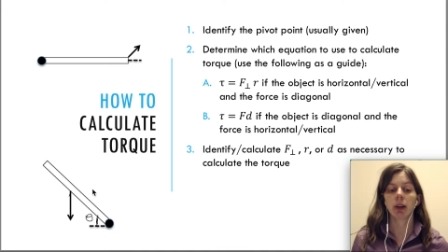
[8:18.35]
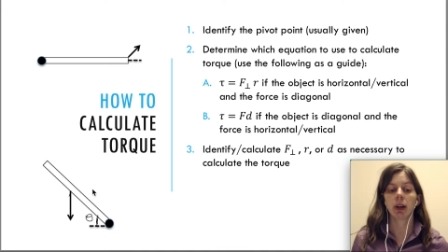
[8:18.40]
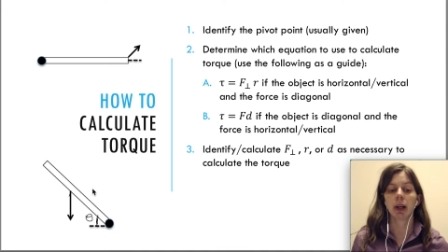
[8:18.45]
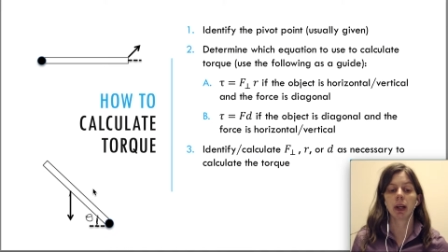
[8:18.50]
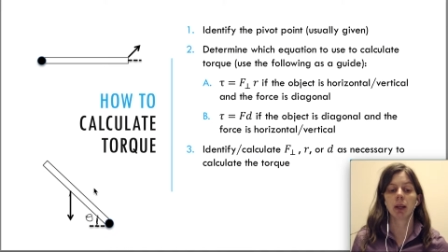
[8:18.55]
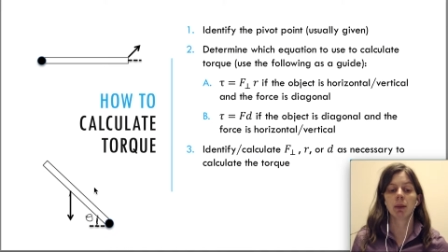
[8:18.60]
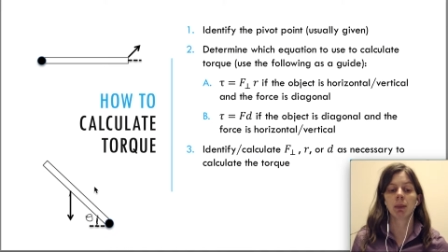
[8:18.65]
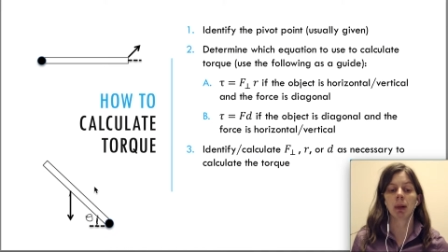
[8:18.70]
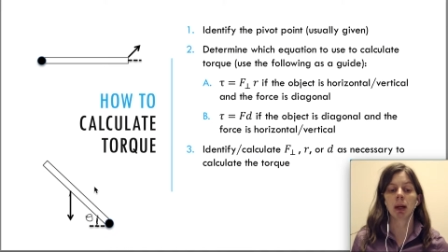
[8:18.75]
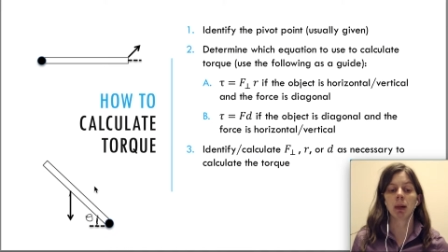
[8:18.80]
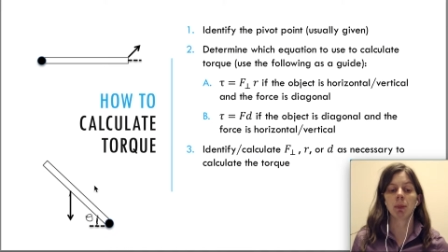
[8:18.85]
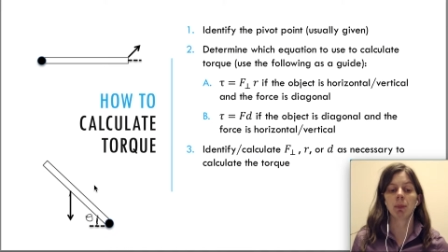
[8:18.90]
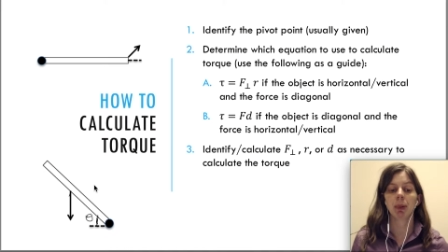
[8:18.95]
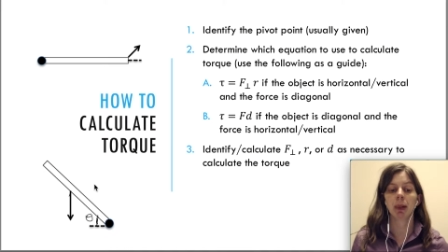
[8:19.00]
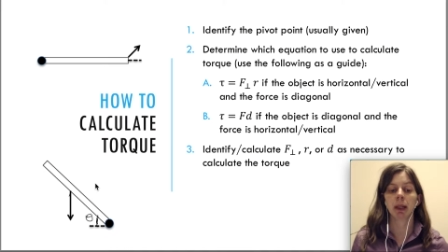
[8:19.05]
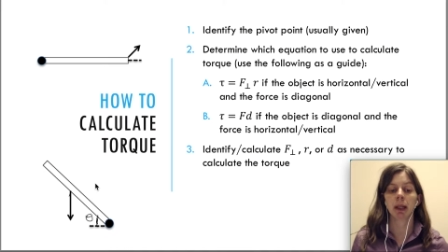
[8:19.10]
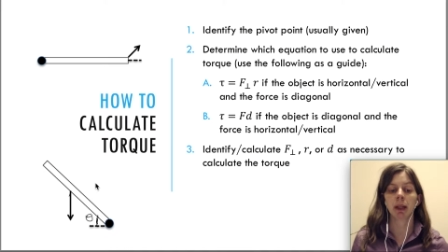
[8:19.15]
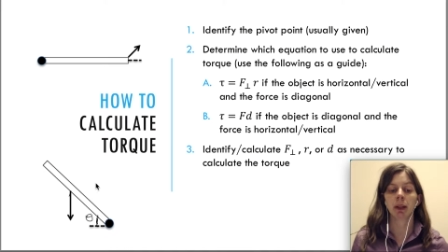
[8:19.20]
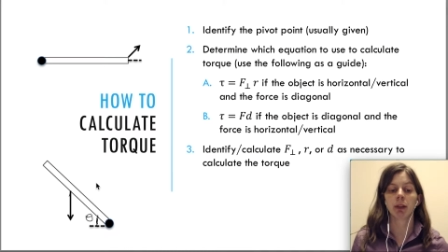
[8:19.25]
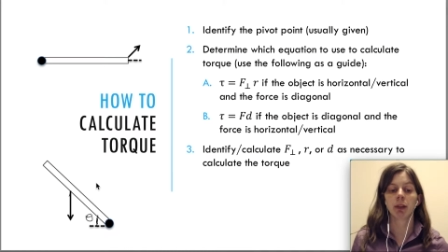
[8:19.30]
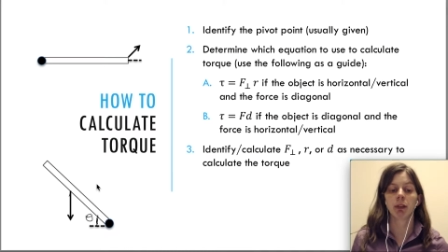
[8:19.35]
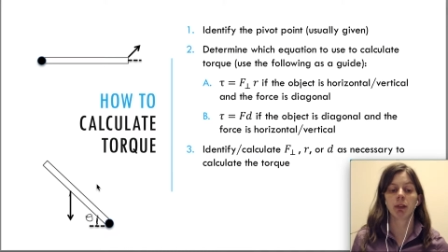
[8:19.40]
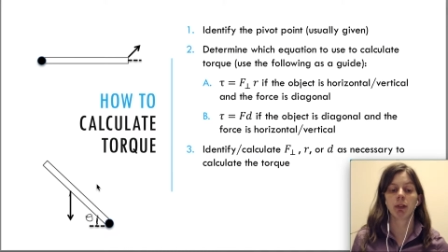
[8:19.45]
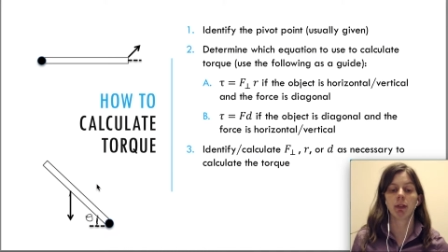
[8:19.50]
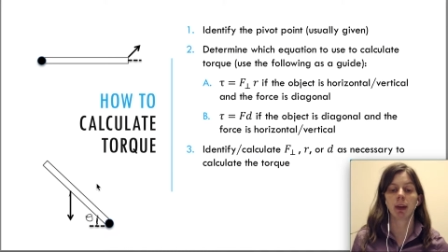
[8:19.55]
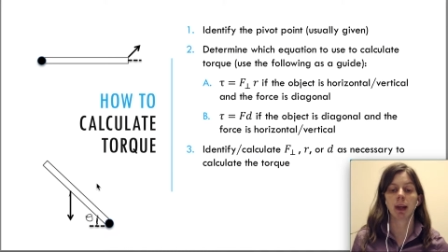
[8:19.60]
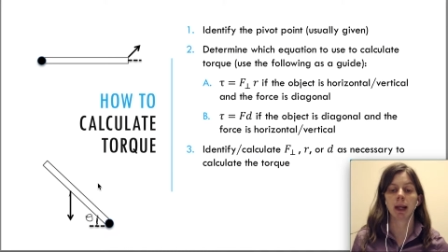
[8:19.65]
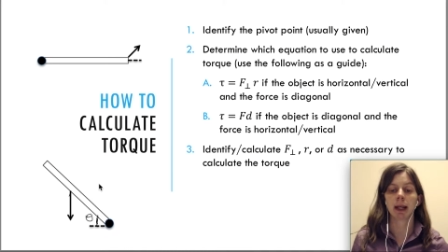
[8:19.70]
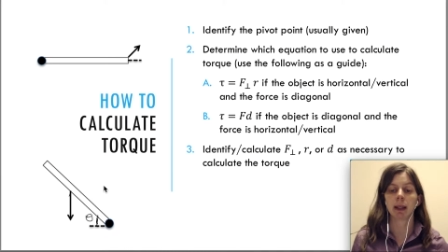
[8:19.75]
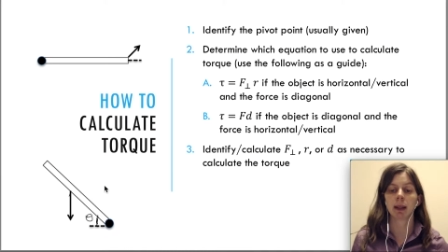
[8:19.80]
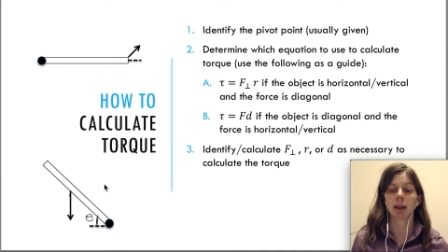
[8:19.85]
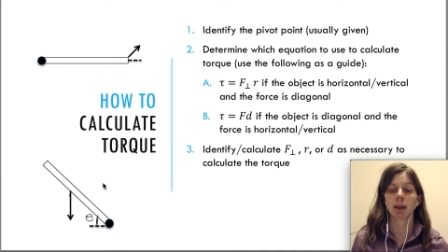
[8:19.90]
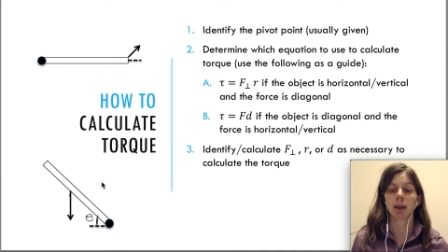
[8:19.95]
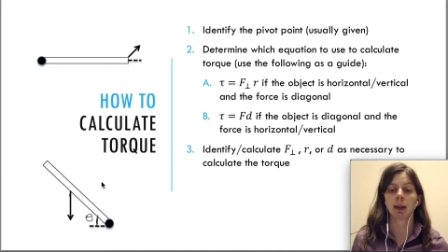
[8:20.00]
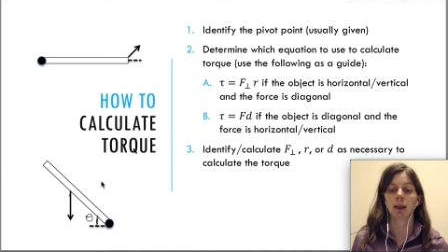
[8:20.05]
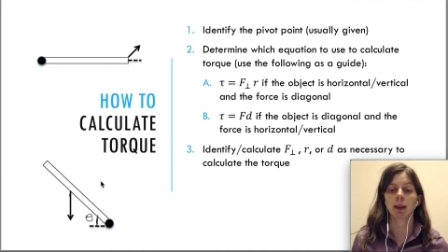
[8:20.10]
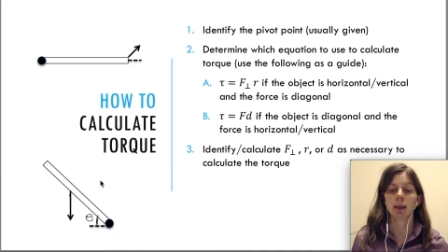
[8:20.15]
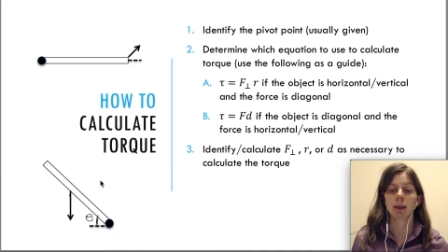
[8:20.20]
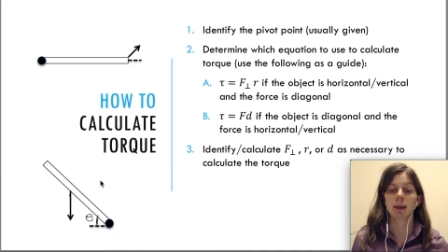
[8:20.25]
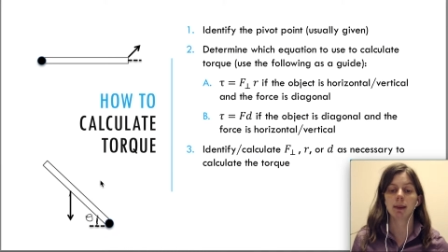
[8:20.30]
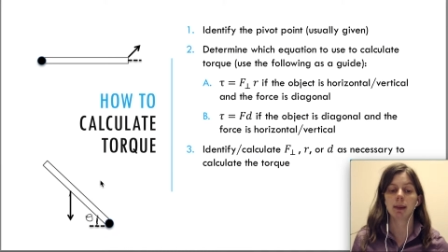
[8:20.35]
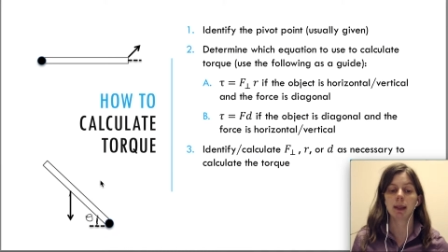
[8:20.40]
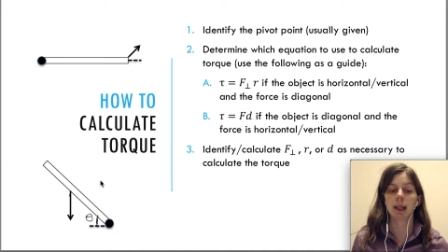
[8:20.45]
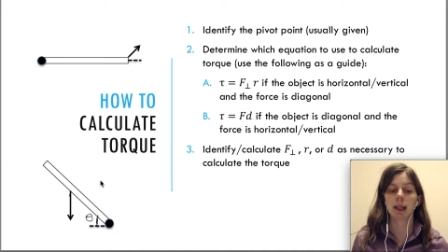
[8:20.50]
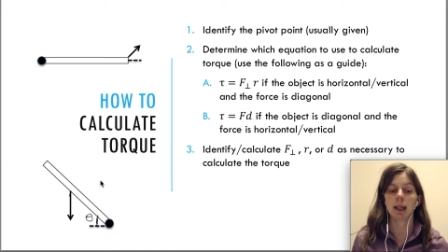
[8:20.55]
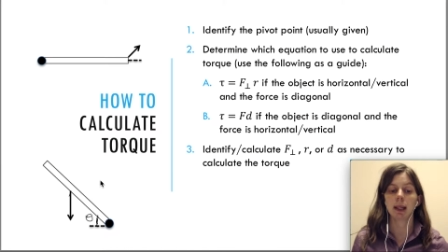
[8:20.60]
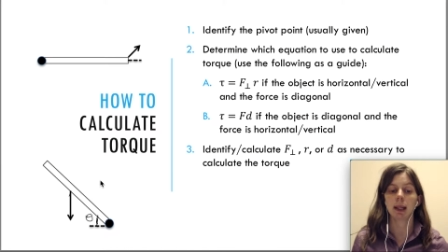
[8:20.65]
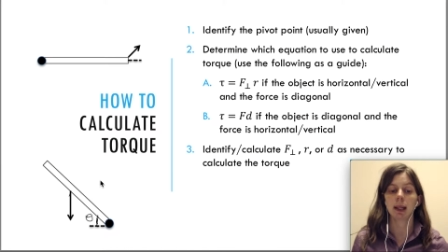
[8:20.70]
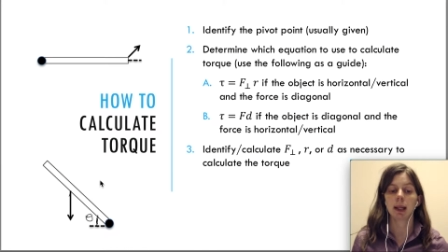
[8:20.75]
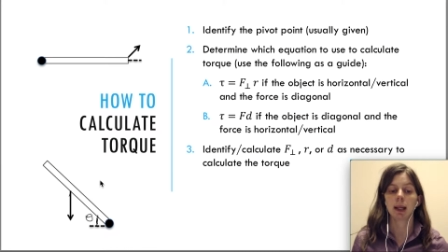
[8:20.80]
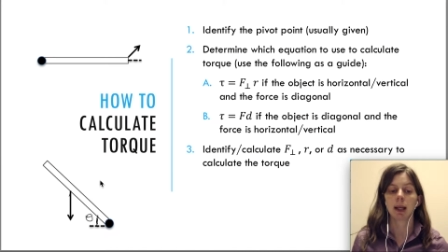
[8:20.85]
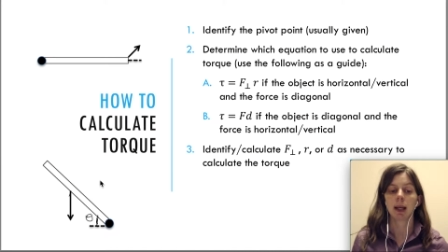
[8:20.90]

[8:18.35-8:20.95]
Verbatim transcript: in my opinion, to find D,